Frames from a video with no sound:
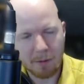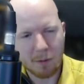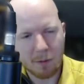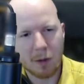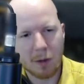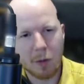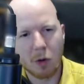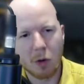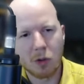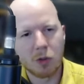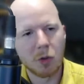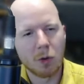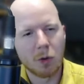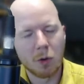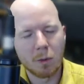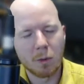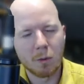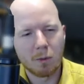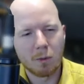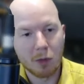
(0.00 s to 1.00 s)

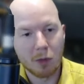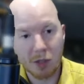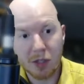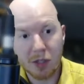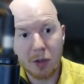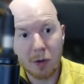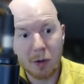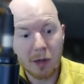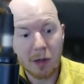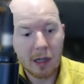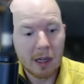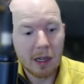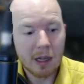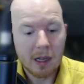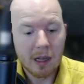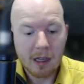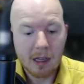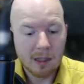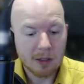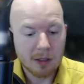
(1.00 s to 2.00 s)
commercial pursuit
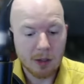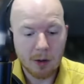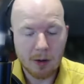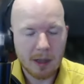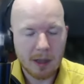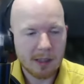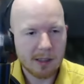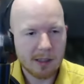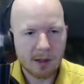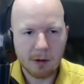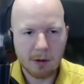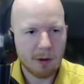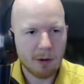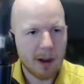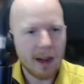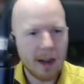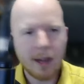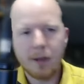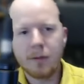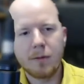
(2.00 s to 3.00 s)
so it's a
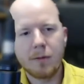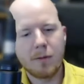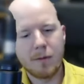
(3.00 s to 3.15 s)
great